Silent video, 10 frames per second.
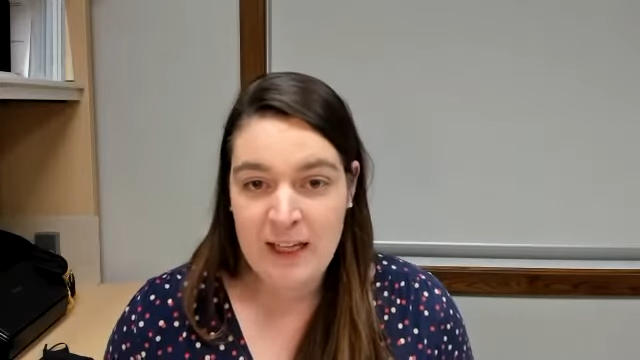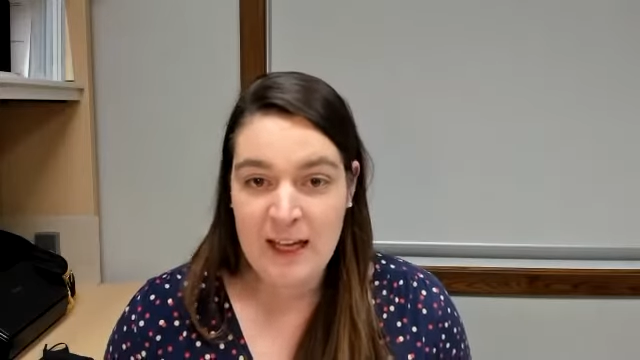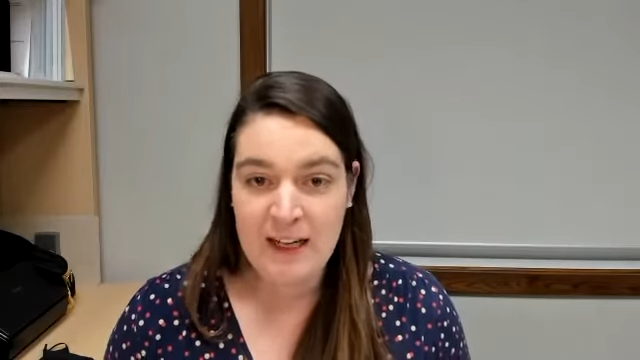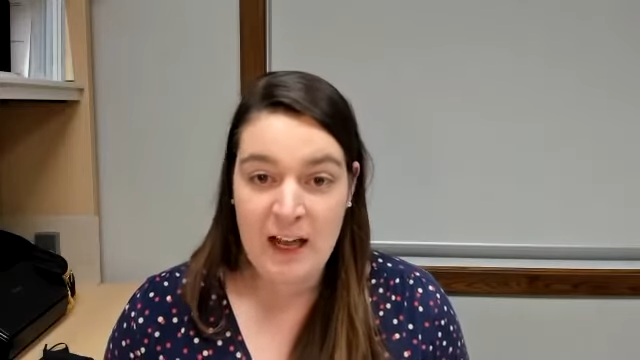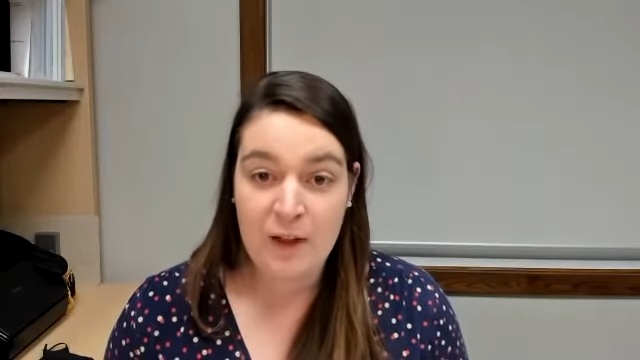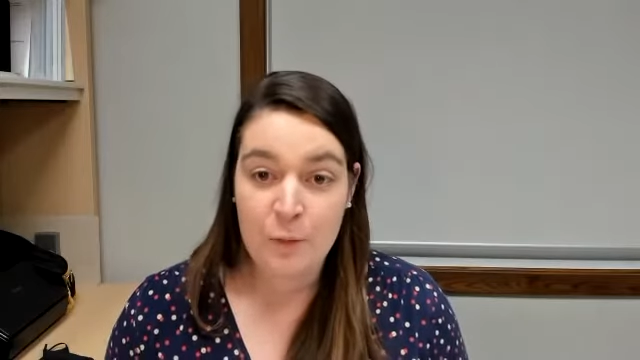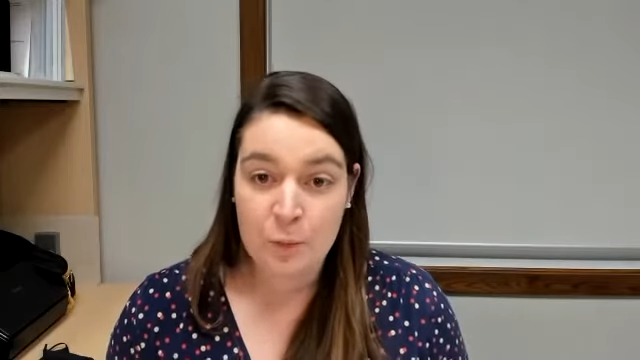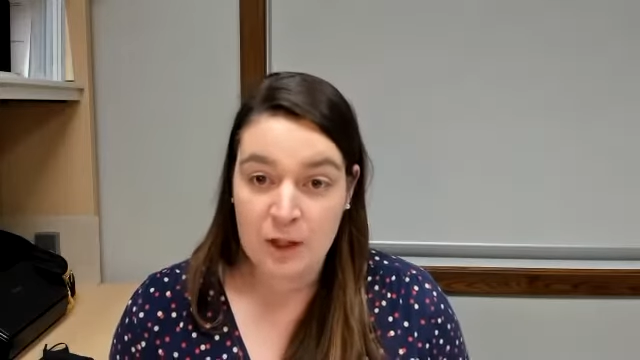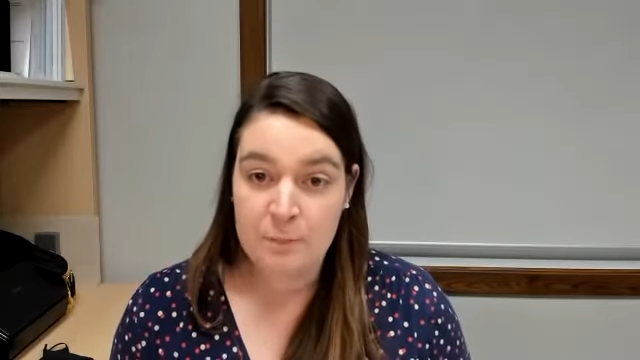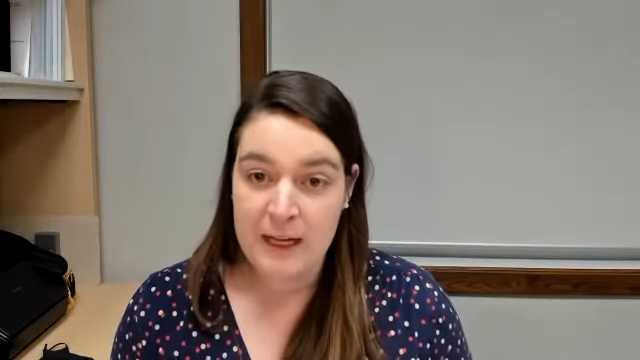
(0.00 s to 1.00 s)
and how the
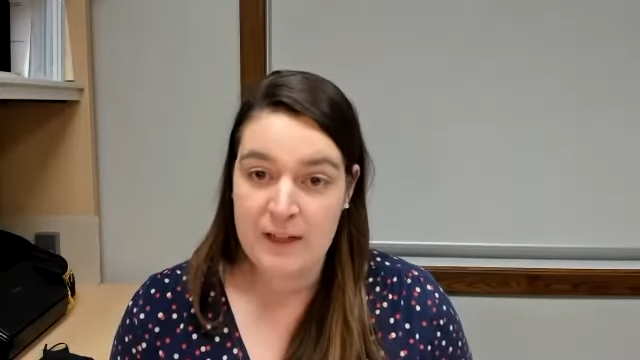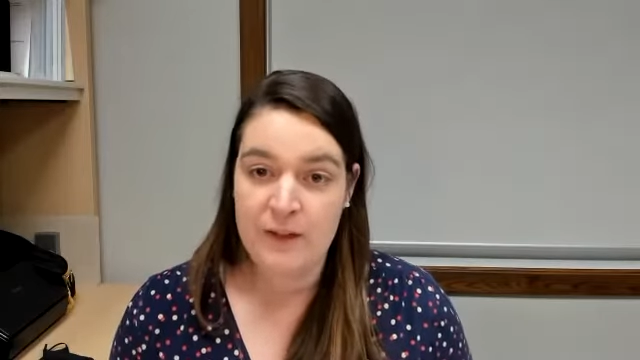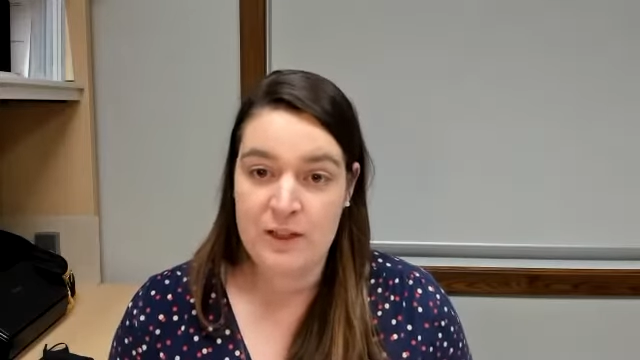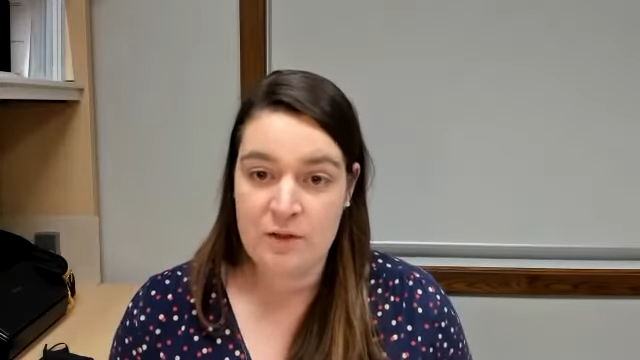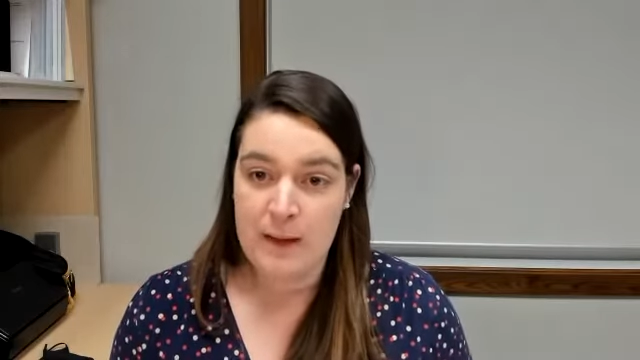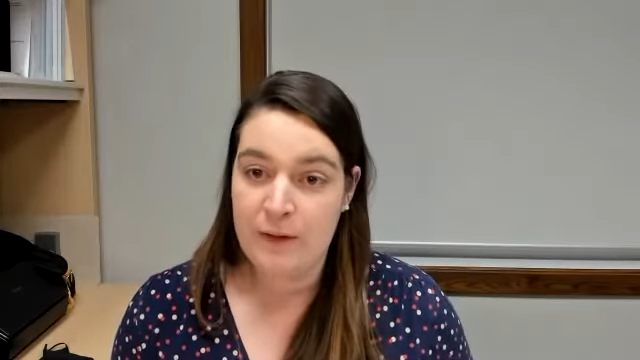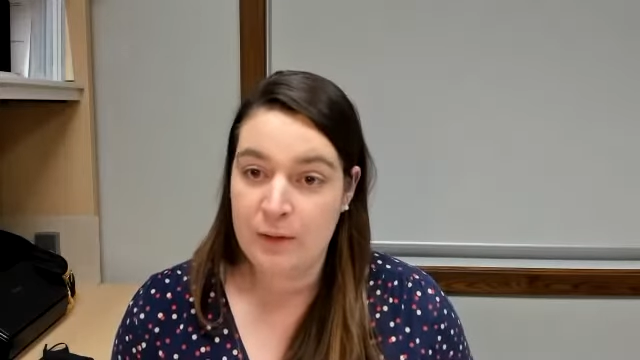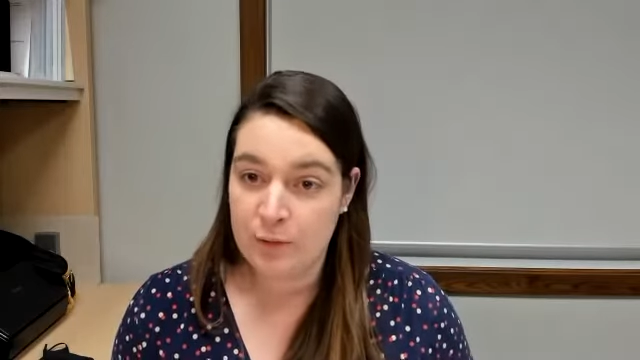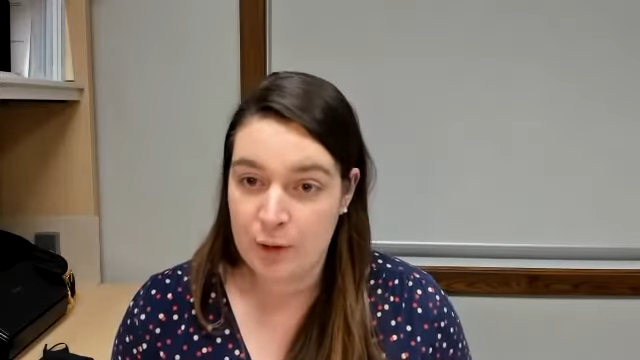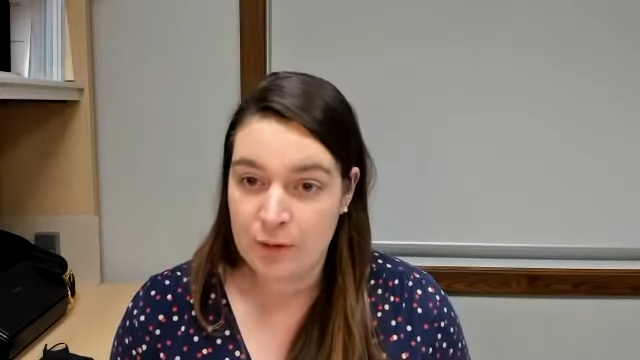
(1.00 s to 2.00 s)
world benefits from
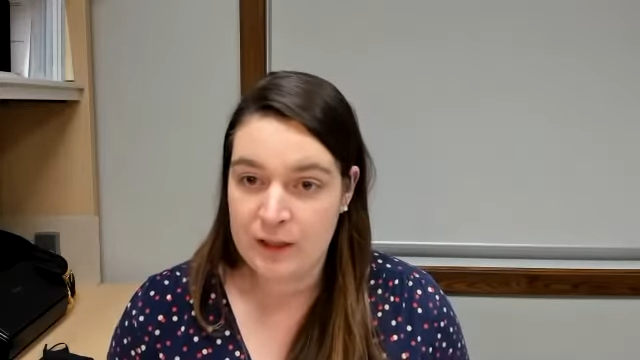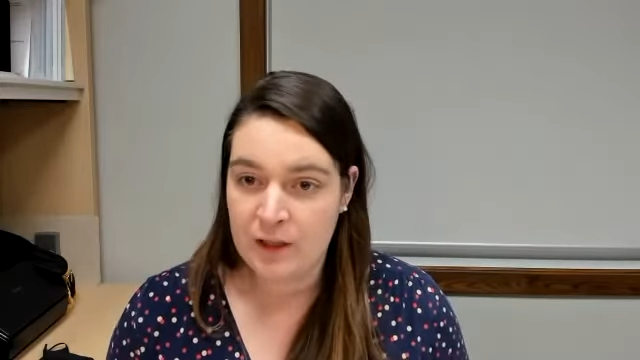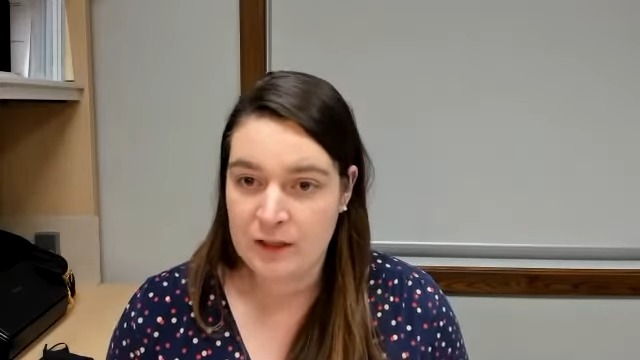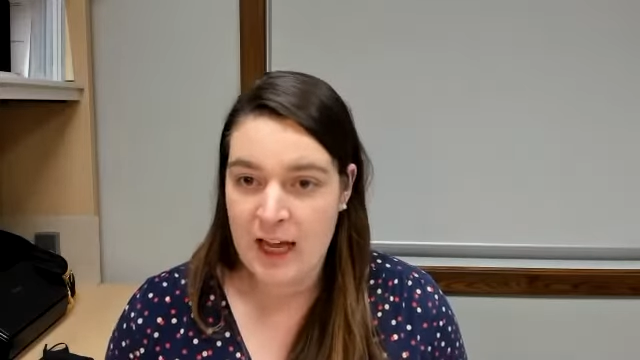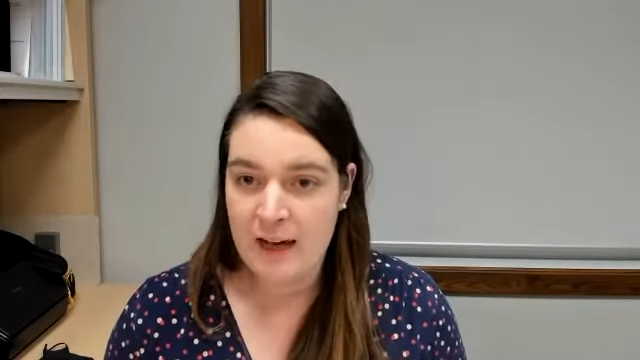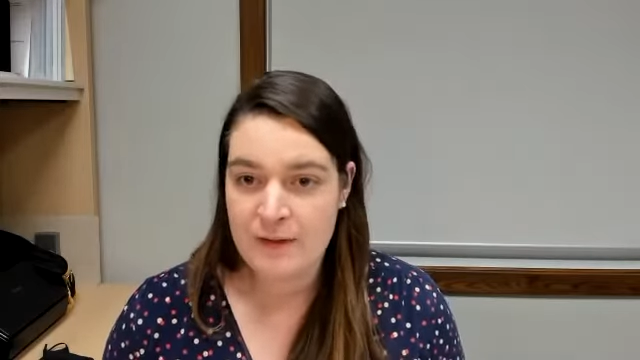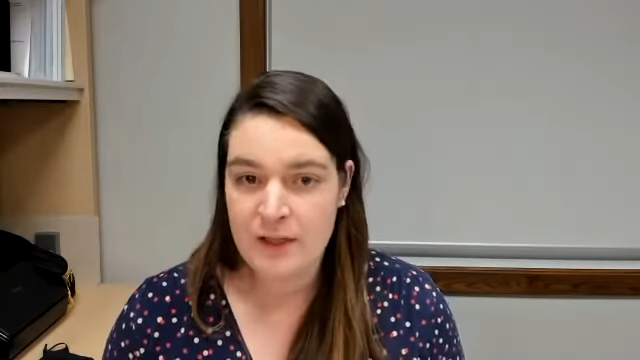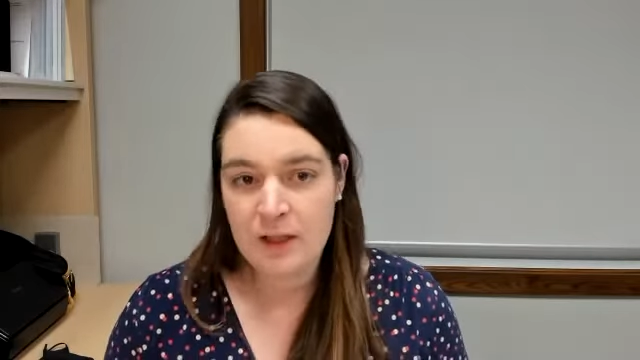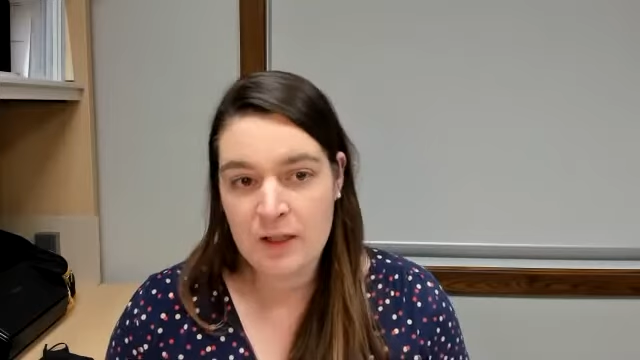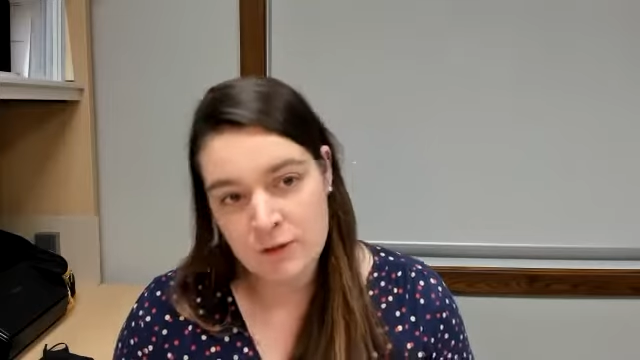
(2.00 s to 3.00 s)
having Rotary in our
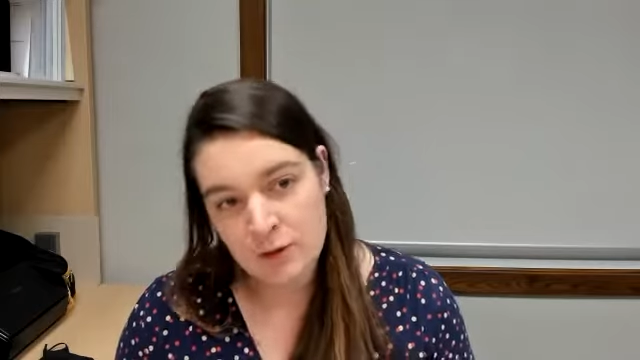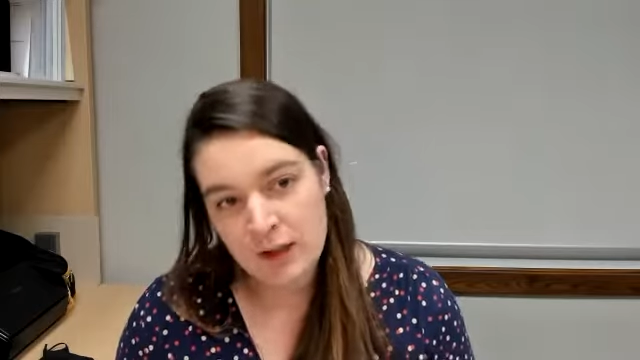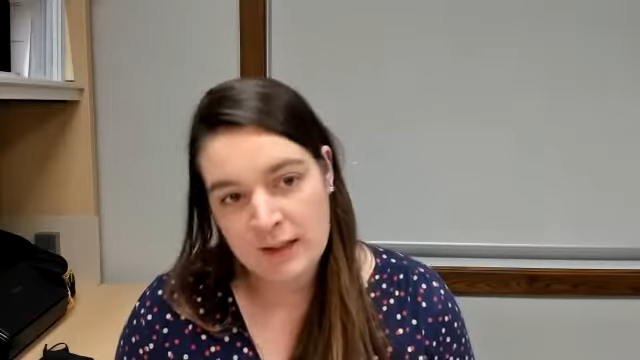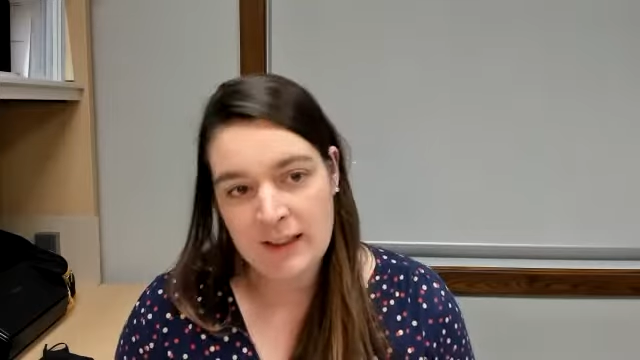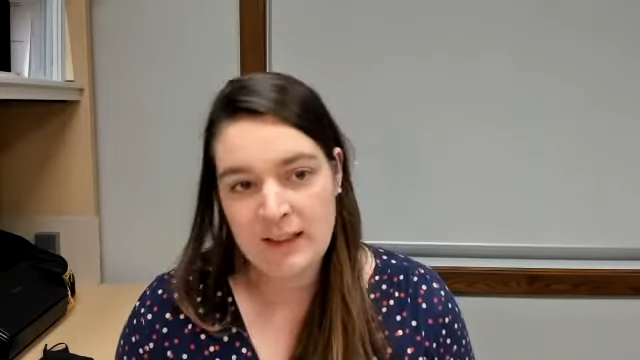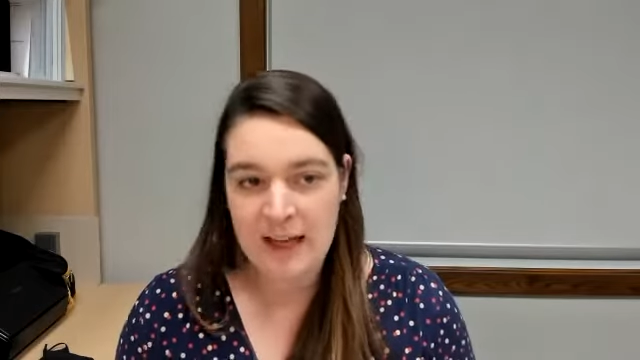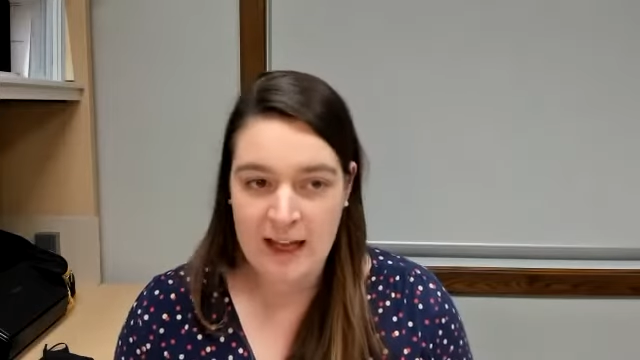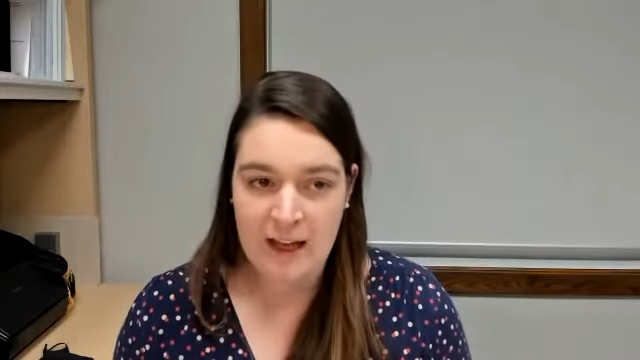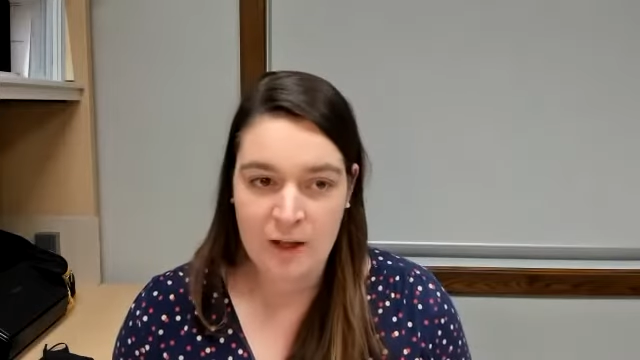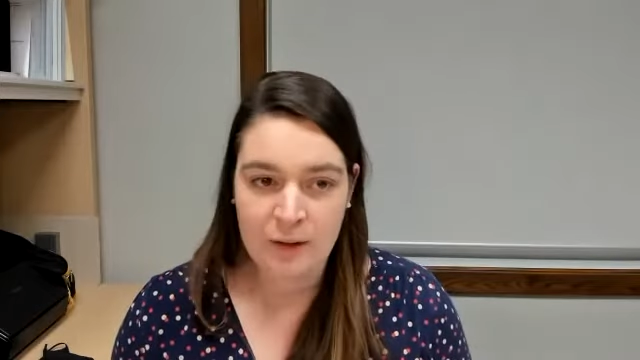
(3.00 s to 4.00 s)
lives, historically,
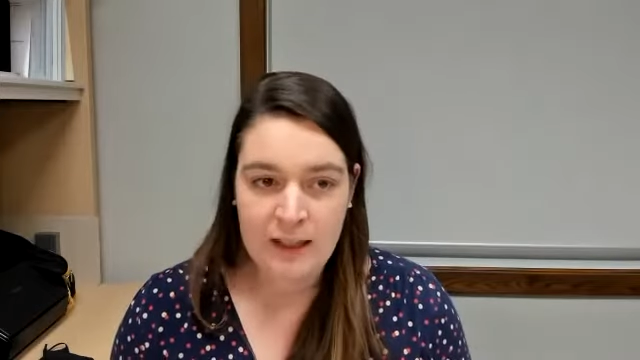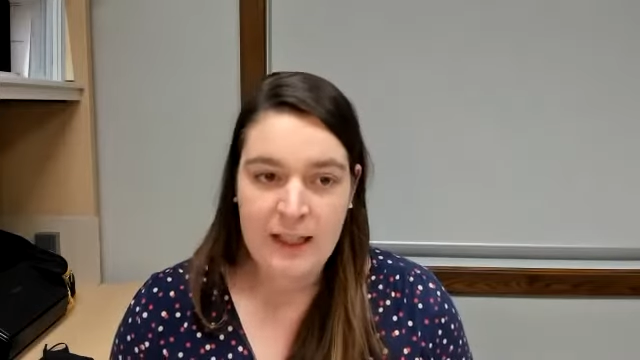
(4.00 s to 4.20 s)
now,